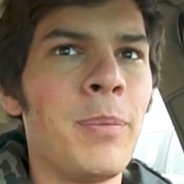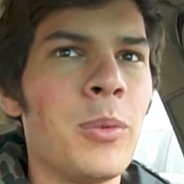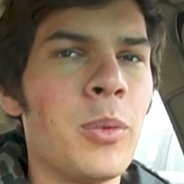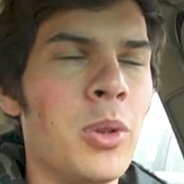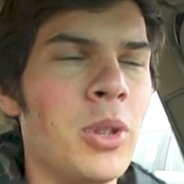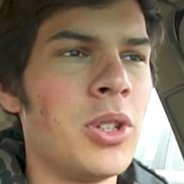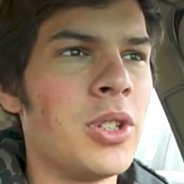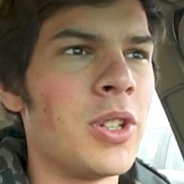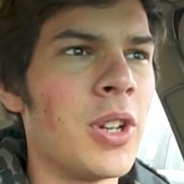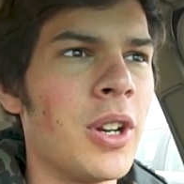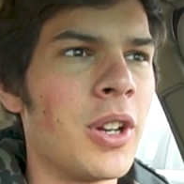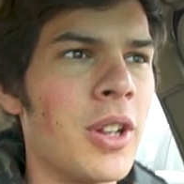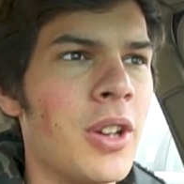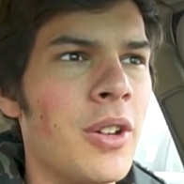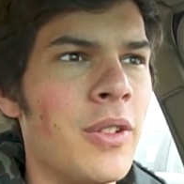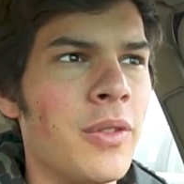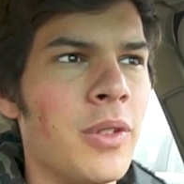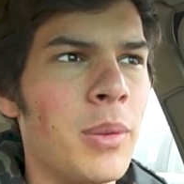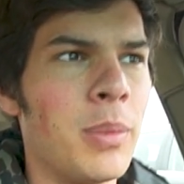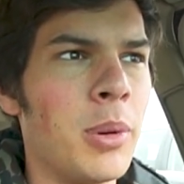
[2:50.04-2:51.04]
when you start
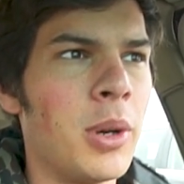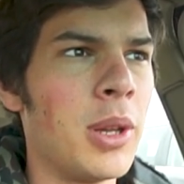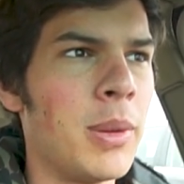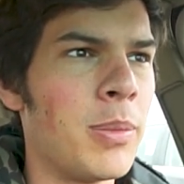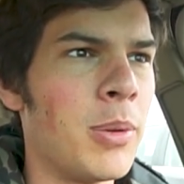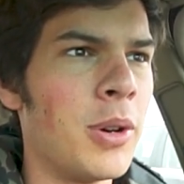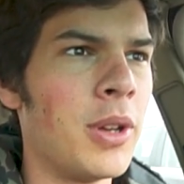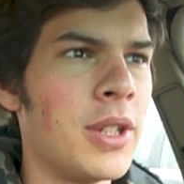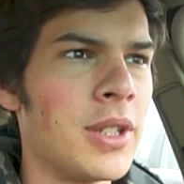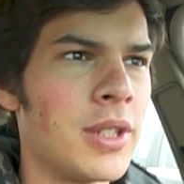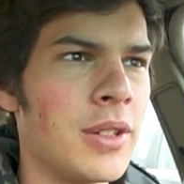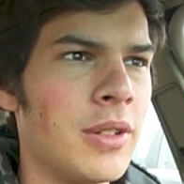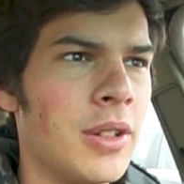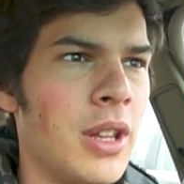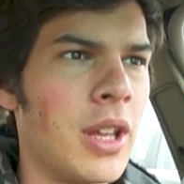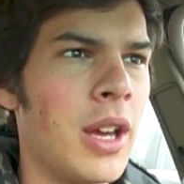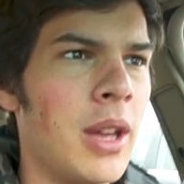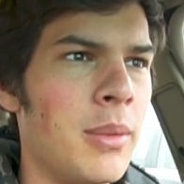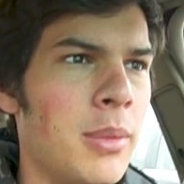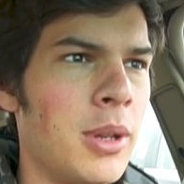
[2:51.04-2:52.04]
going for pretty points and
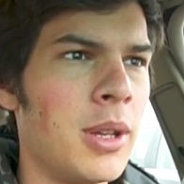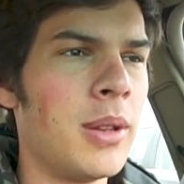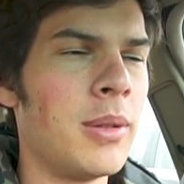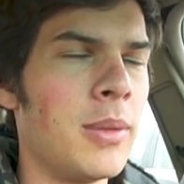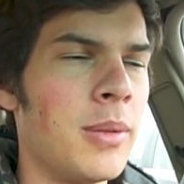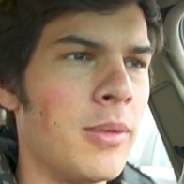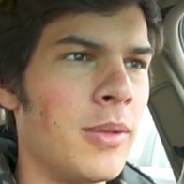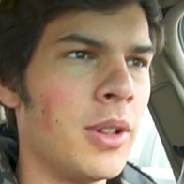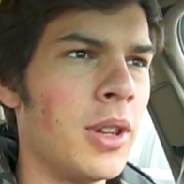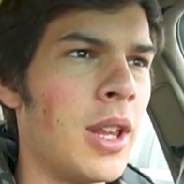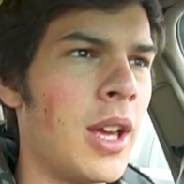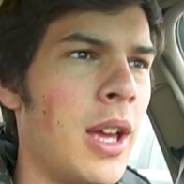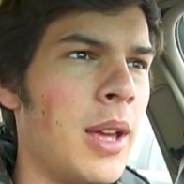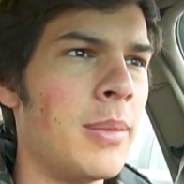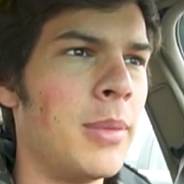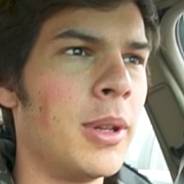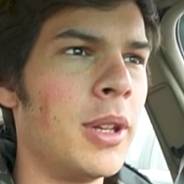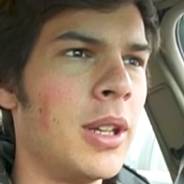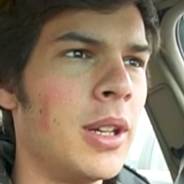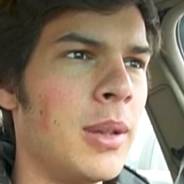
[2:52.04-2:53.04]

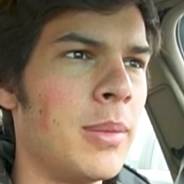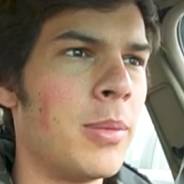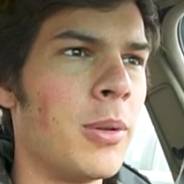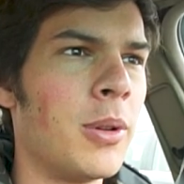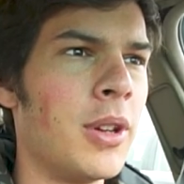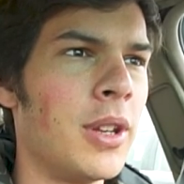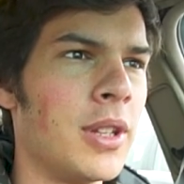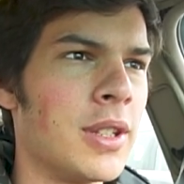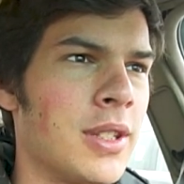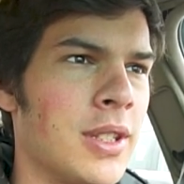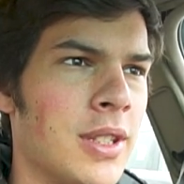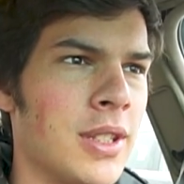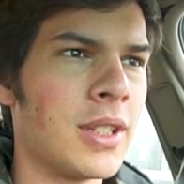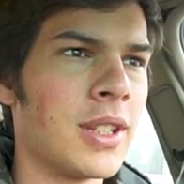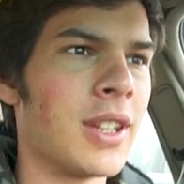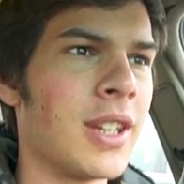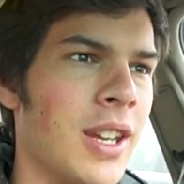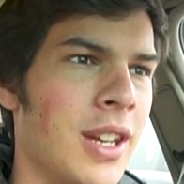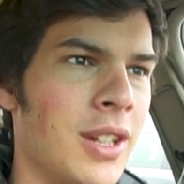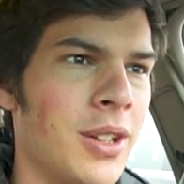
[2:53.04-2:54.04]
reliability points,
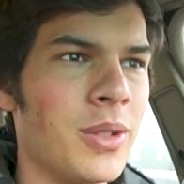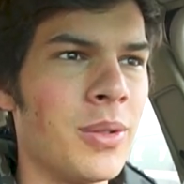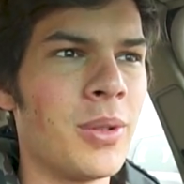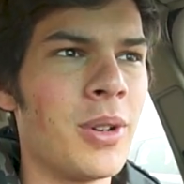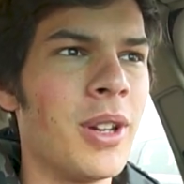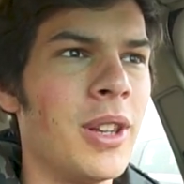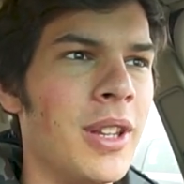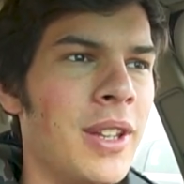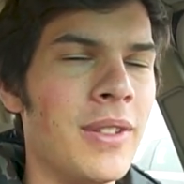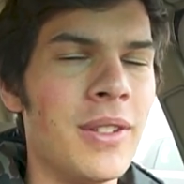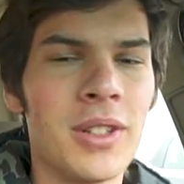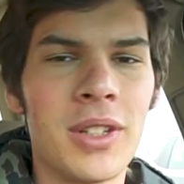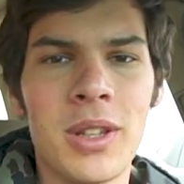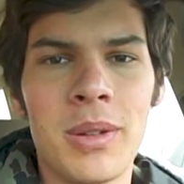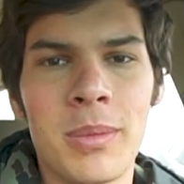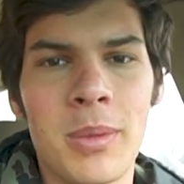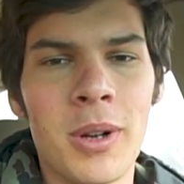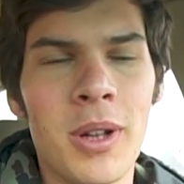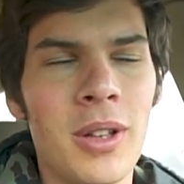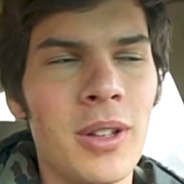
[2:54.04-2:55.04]
you kind of want to leave it to
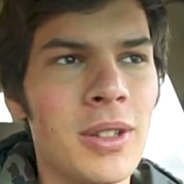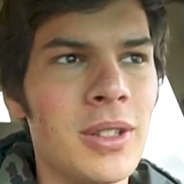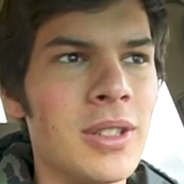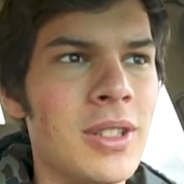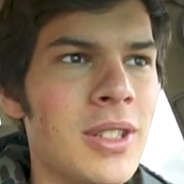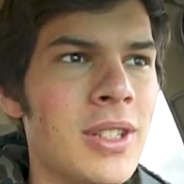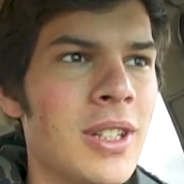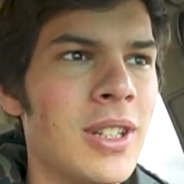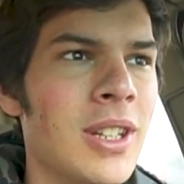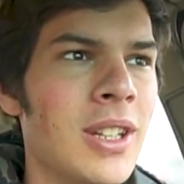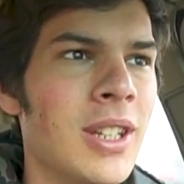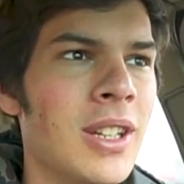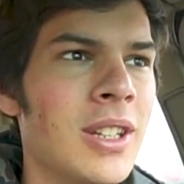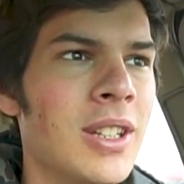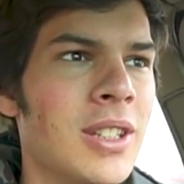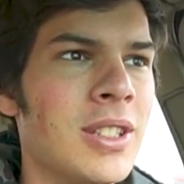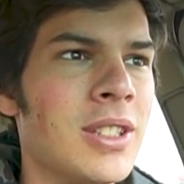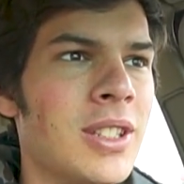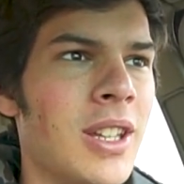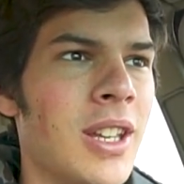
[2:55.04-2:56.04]
the pros.
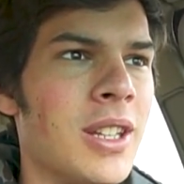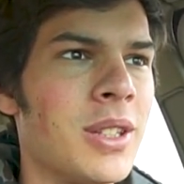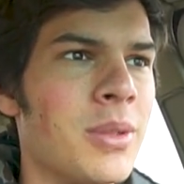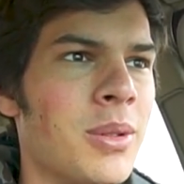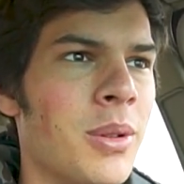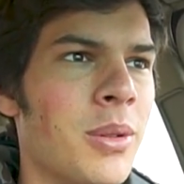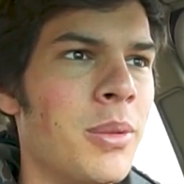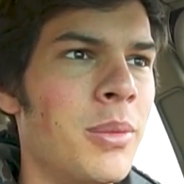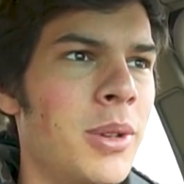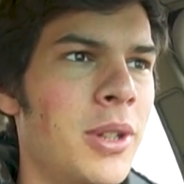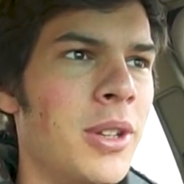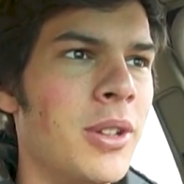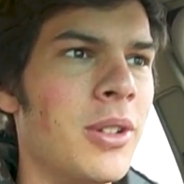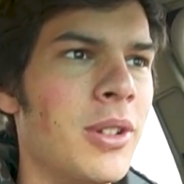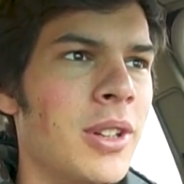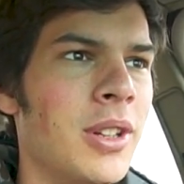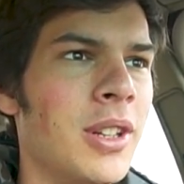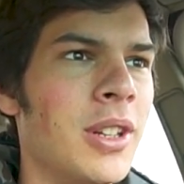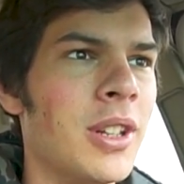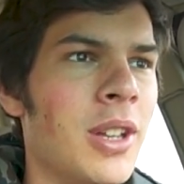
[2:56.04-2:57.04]
So that's what we'll be
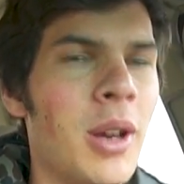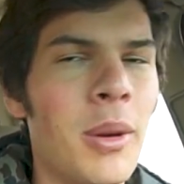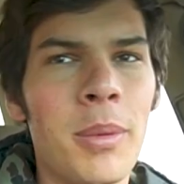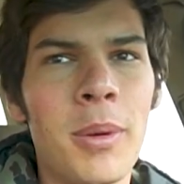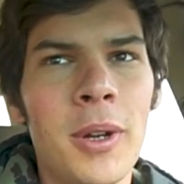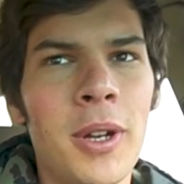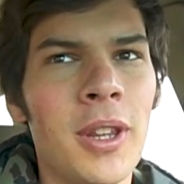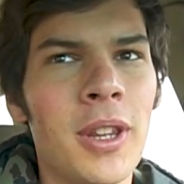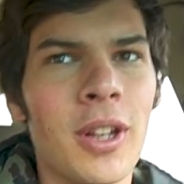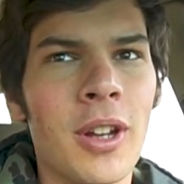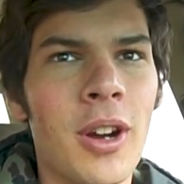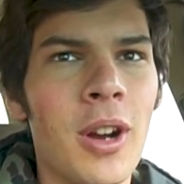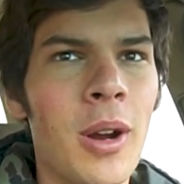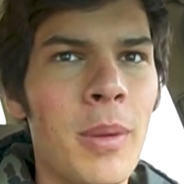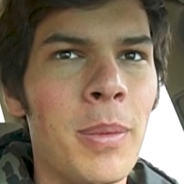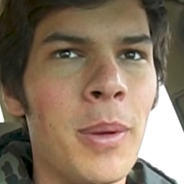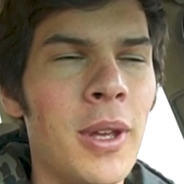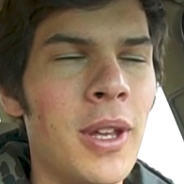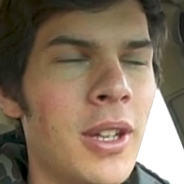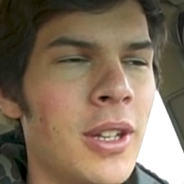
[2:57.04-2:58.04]
doing. I'll put in the
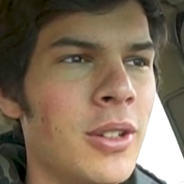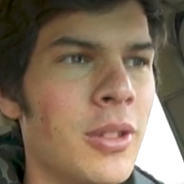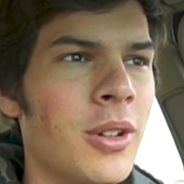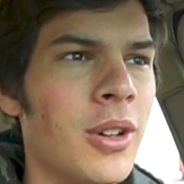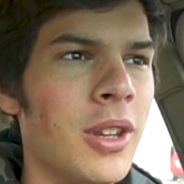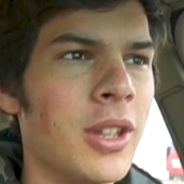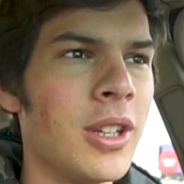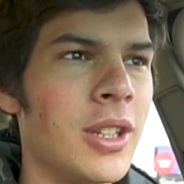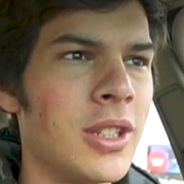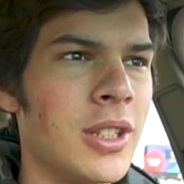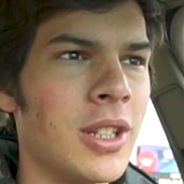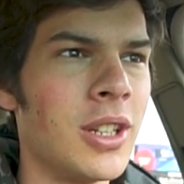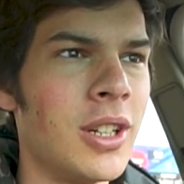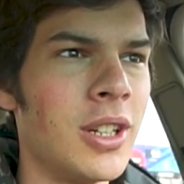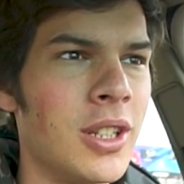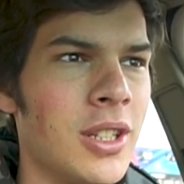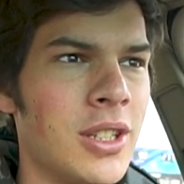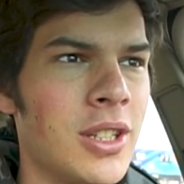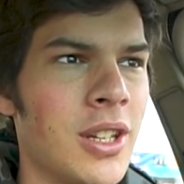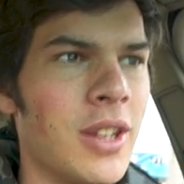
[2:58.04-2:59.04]
carpet and do all the
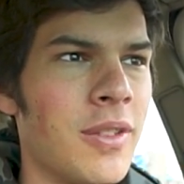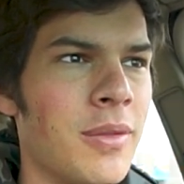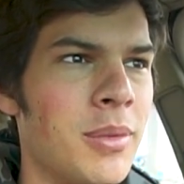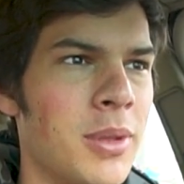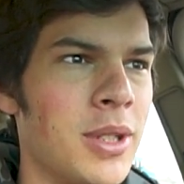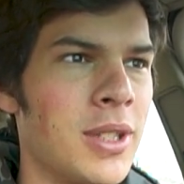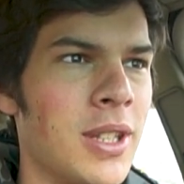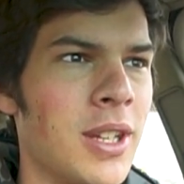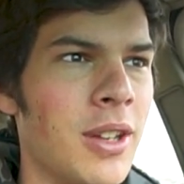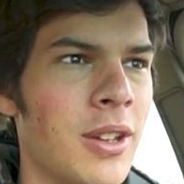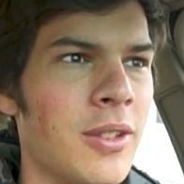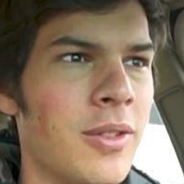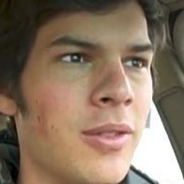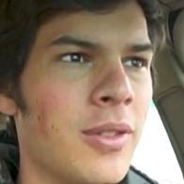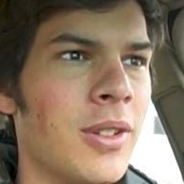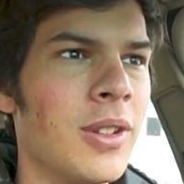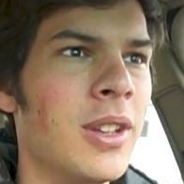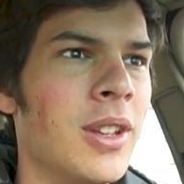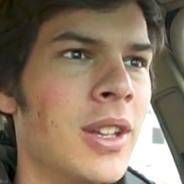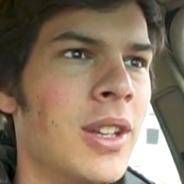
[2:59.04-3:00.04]
interior stuff myself.
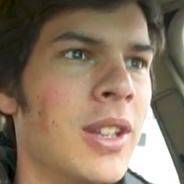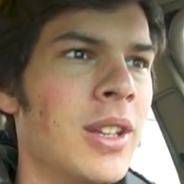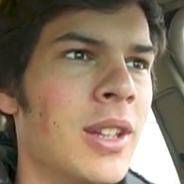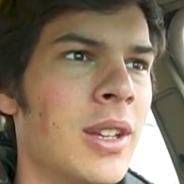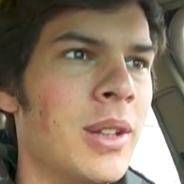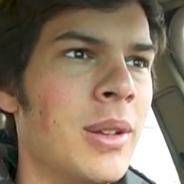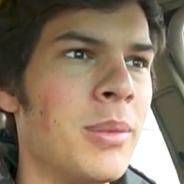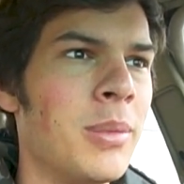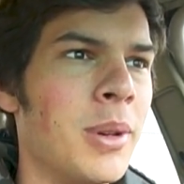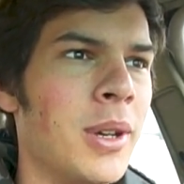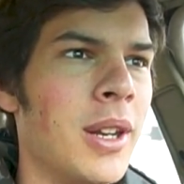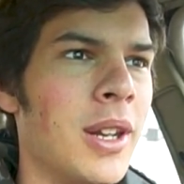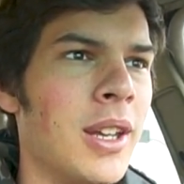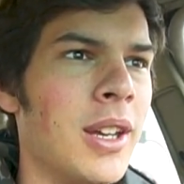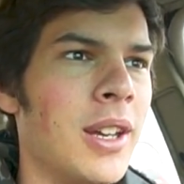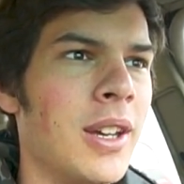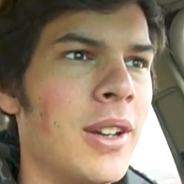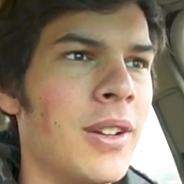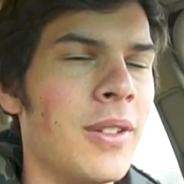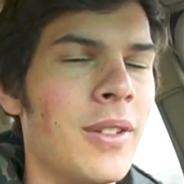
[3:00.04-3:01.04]
But
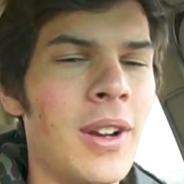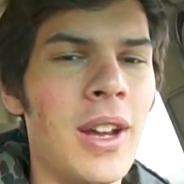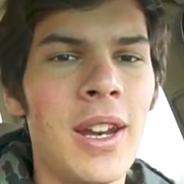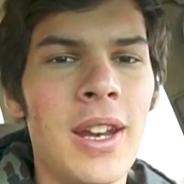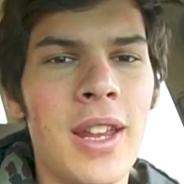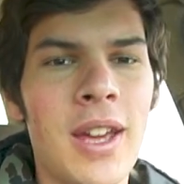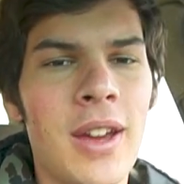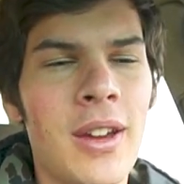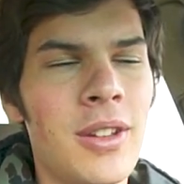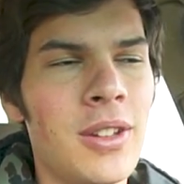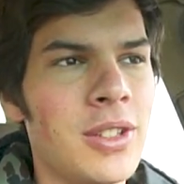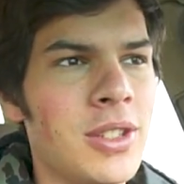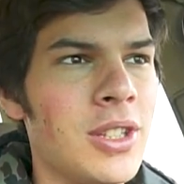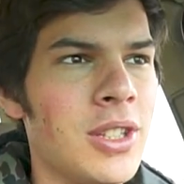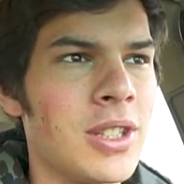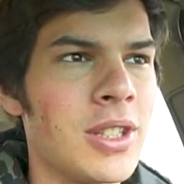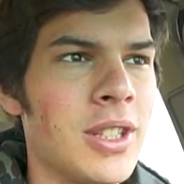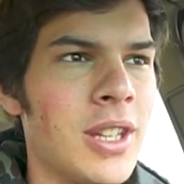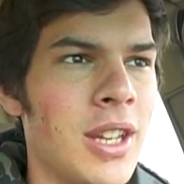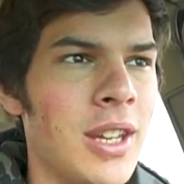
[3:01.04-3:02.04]
right now it's
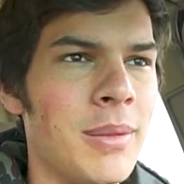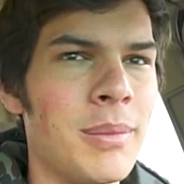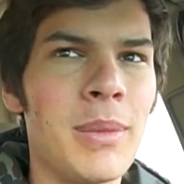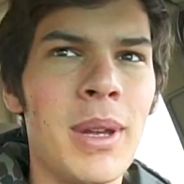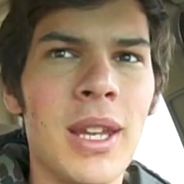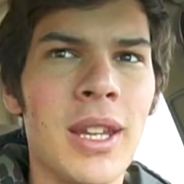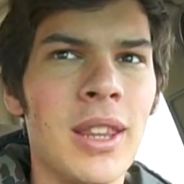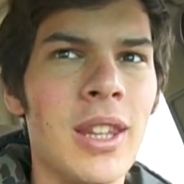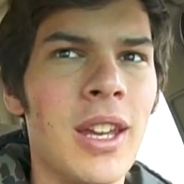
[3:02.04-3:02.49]
just like making